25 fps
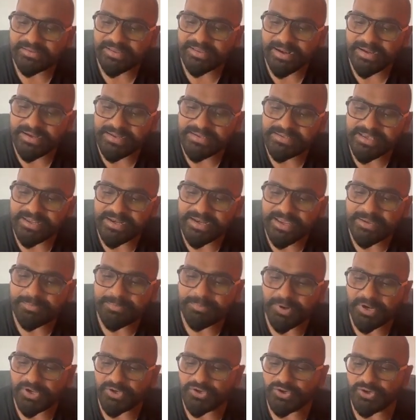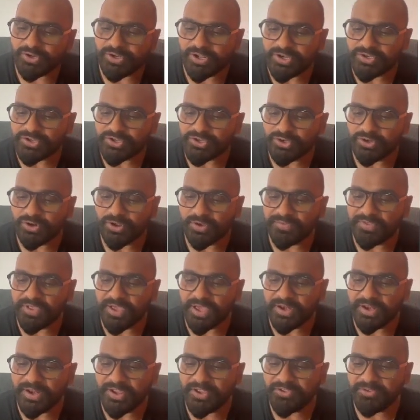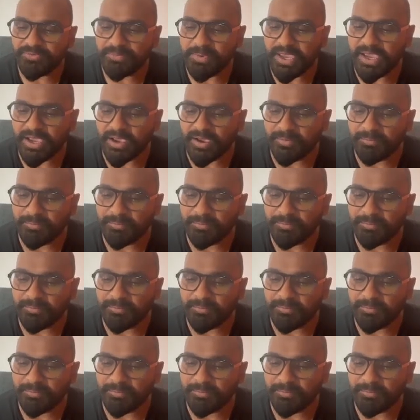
that is a representation of the arrhythmia.